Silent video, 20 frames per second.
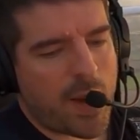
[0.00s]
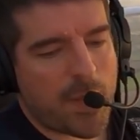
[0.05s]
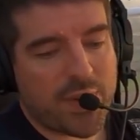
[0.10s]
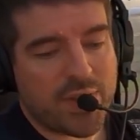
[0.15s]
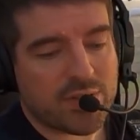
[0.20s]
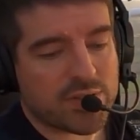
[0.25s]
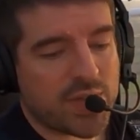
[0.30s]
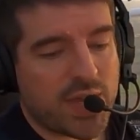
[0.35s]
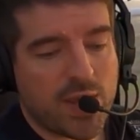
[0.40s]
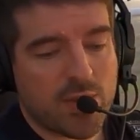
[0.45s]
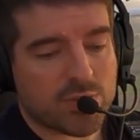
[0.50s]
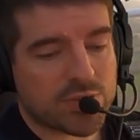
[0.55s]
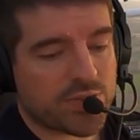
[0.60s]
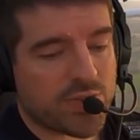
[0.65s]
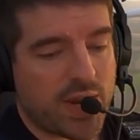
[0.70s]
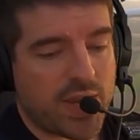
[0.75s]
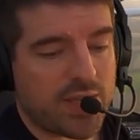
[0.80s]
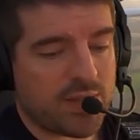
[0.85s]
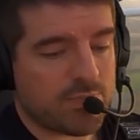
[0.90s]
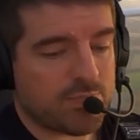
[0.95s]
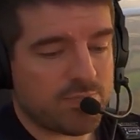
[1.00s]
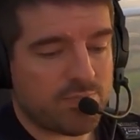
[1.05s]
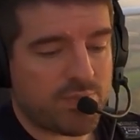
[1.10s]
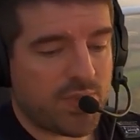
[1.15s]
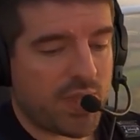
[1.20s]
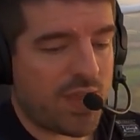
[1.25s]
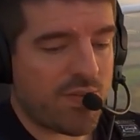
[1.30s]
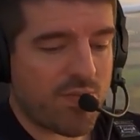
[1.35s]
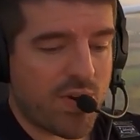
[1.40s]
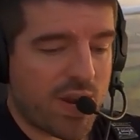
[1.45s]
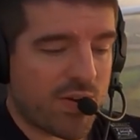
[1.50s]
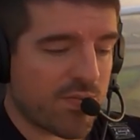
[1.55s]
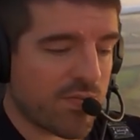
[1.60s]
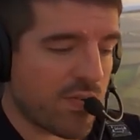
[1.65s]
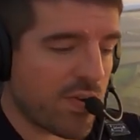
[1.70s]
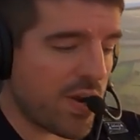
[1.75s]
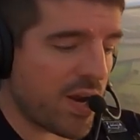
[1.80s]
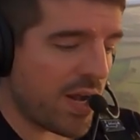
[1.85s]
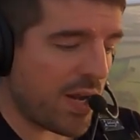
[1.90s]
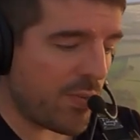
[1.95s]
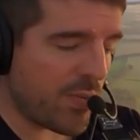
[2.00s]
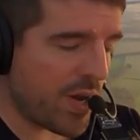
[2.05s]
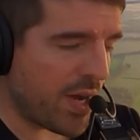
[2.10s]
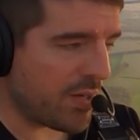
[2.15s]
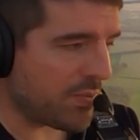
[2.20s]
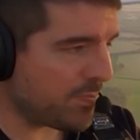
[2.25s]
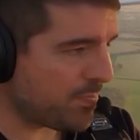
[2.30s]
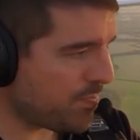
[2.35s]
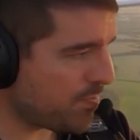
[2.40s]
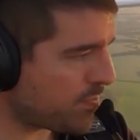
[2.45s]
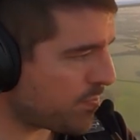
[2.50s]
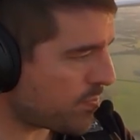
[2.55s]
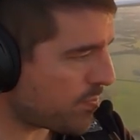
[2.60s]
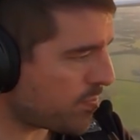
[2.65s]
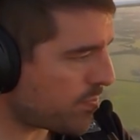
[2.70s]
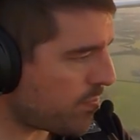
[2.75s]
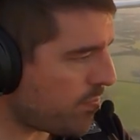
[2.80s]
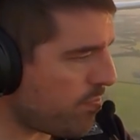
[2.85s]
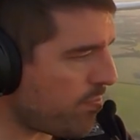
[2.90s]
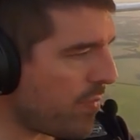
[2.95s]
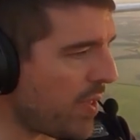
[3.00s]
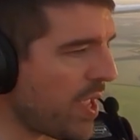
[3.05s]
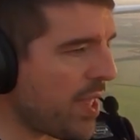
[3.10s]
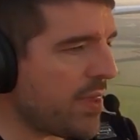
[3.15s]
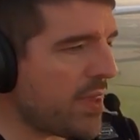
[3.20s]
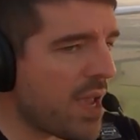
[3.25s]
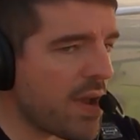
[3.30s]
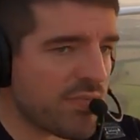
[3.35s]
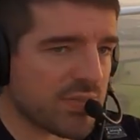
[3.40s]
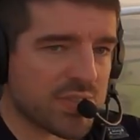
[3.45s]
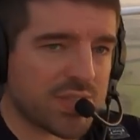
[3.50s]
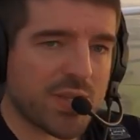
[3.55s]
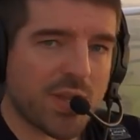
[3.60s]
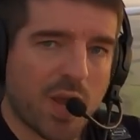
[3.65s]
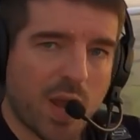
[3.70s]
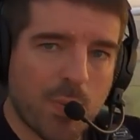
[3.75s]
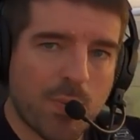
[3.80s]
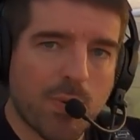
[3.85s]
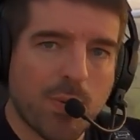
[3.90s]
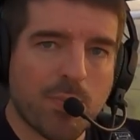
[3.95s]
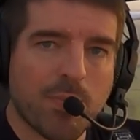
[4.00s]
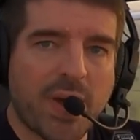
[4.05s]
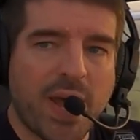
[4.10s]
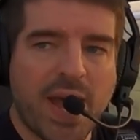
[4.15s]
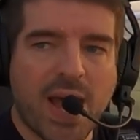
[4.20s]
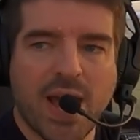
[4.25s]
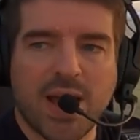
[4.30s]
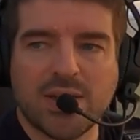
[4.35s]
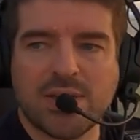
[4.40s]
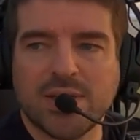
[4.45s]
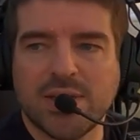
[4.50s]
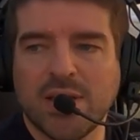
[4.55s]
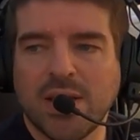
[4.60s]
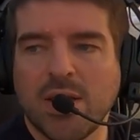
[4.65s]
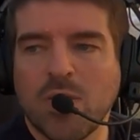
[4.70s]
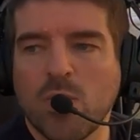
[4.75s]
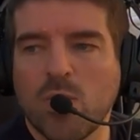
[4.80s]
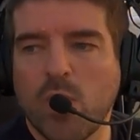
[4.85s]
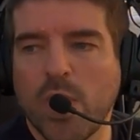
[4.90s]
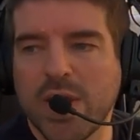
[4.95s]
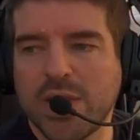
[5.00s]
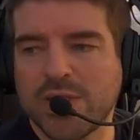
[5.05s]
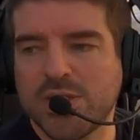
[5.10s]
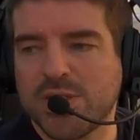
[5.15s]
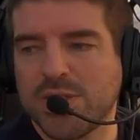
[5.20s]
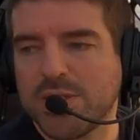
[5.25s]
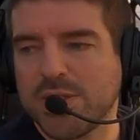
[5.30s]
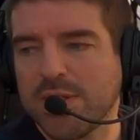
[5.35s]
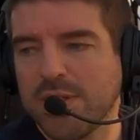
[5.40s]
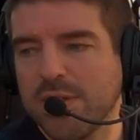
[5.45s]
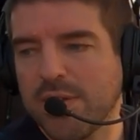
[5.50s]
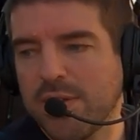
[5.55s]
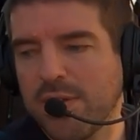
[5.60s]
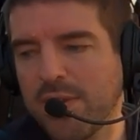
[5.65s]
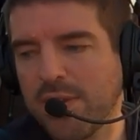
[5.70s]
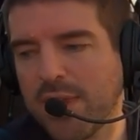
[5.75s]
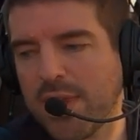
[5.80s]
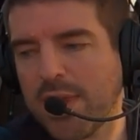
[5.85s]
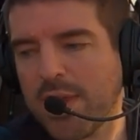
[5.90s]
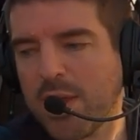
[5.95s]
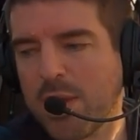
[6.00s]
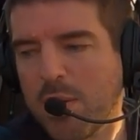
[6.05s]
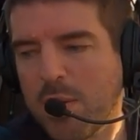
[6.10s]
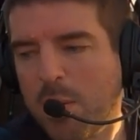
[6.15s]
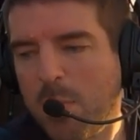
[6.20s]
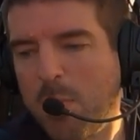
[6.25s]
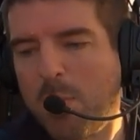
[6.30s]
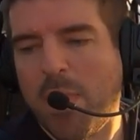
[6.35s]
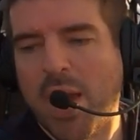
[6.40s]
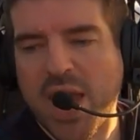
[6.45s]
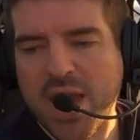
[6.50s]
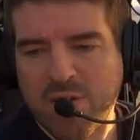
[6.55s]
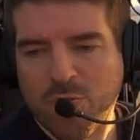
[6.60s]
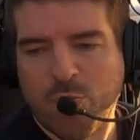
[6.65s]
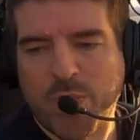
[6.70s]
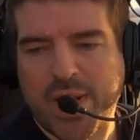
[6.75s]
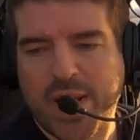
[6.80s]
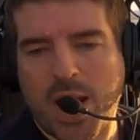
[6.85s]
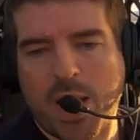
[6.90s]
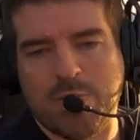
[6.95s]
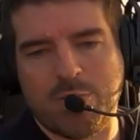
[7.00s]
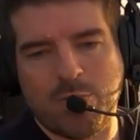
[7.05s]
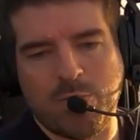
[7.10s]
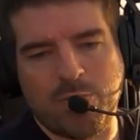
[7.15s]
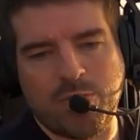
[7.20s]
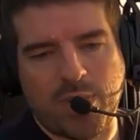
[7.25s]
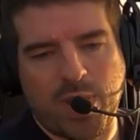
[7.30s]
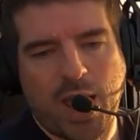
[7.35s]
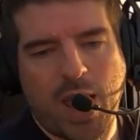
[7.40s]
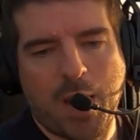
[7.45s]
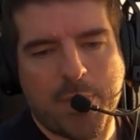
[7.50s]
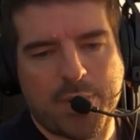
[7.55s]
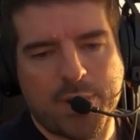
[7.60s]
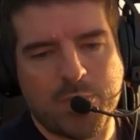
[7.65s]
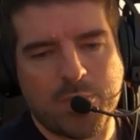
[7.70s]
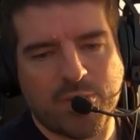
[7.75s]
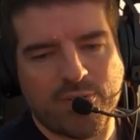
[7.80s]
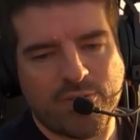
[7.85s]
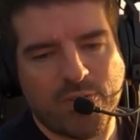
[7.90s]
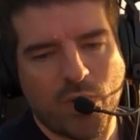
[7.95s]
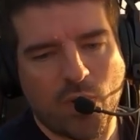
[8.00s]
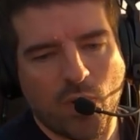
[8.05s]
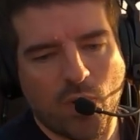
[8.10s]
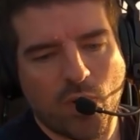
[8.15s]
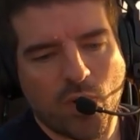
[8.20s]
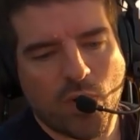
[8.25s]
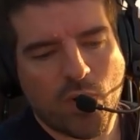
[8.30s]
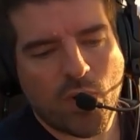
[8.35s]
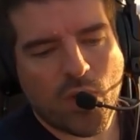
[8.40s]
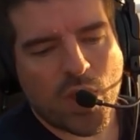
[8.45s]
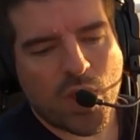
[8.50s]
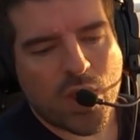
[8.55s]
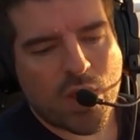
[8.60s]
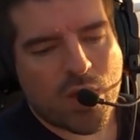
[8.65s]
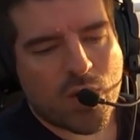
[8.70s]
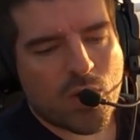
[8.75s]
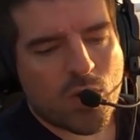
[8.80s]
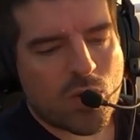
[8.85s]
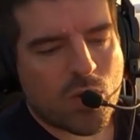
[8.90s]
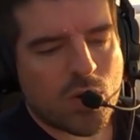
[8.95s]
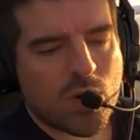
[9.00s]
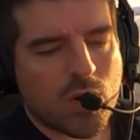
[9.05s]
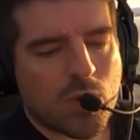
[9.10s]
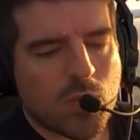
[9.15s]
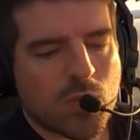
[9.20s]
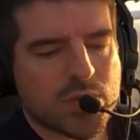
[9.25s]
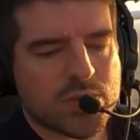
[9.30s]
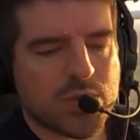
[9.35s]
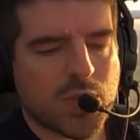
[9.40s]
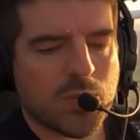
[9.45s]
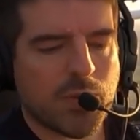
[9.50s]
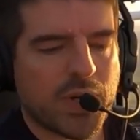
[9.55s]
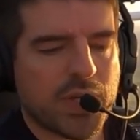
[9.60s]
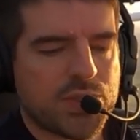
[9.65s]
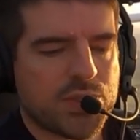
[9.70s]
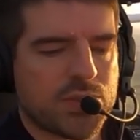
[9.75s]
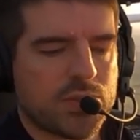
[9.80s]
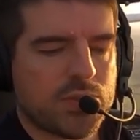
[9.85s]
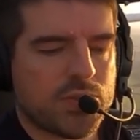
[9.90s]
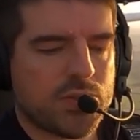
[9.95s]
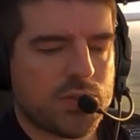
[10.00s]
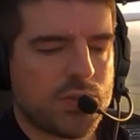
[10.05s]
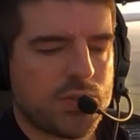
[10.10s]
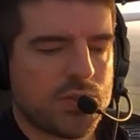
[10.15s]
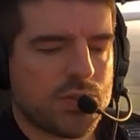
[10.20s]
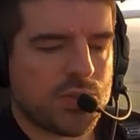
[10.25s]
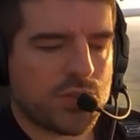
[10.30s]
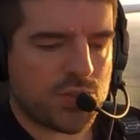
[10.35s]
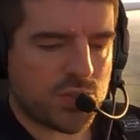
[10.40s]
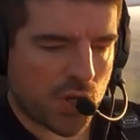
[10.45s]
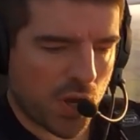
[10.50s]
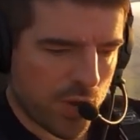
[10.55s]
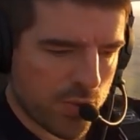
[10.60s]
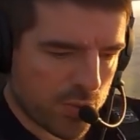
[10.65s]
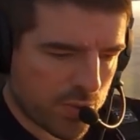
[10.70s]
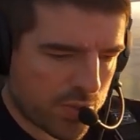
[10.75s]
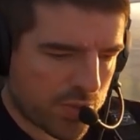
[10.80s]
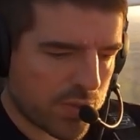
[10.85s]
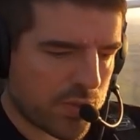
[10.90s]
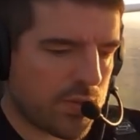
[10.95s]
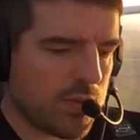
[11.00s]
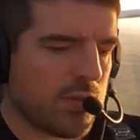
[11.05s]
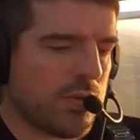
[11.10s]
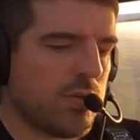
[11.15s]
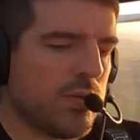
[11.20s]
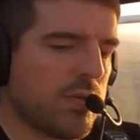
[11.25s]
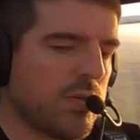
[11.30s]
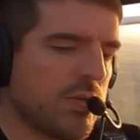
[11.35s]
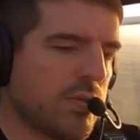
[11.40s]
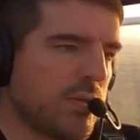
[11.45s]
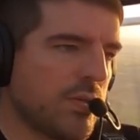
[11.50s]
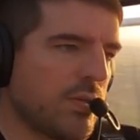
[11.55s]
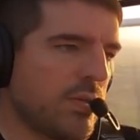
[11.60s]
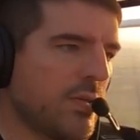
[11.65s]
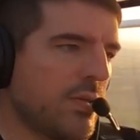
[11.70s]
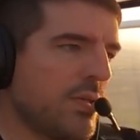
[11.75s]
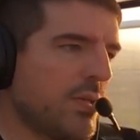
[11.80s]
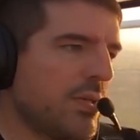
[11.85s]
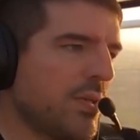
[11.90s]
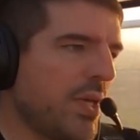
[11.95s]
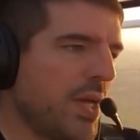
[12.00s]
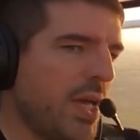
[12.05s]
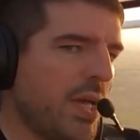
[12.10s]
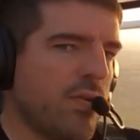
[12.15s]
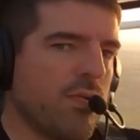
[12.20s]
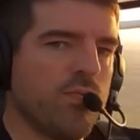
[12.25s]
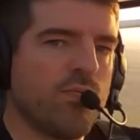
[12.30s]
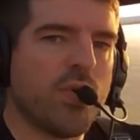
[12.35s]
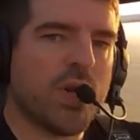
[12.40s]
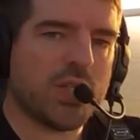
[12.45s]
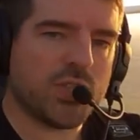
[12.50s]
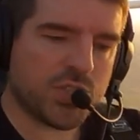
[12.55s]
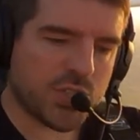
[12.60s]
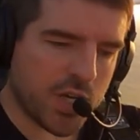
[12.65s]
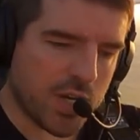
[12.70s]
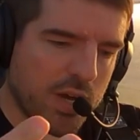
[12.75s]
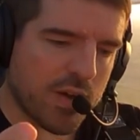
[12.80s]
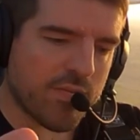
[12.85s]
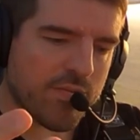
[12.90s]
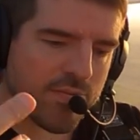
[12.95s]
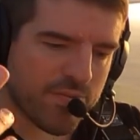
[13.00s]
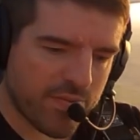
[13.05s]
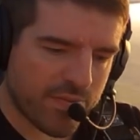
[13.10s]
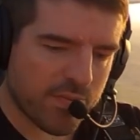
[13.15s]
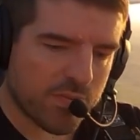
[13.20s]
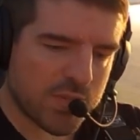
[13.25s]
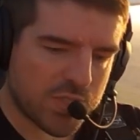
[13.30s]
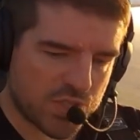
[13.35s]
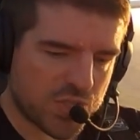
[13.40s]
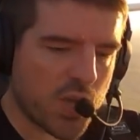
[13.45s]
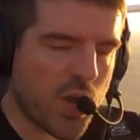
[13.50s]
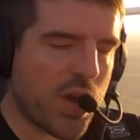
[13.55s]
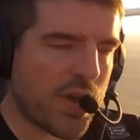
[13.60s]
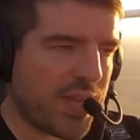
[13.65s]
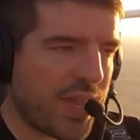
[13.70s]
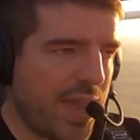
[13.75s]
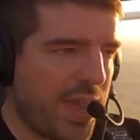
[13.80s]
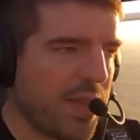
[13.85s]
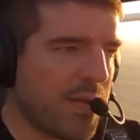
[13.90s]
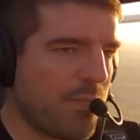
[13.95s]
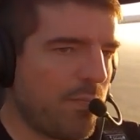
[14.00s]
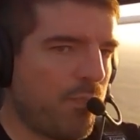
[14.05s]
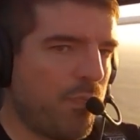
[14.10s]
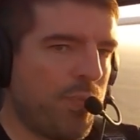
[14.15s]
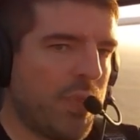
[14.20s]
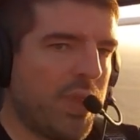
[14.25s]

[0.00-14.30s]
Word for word: I mean, it, it was great. It ran really well. The other slight problem I had, which may have been happening before, was that my choke or richer circuit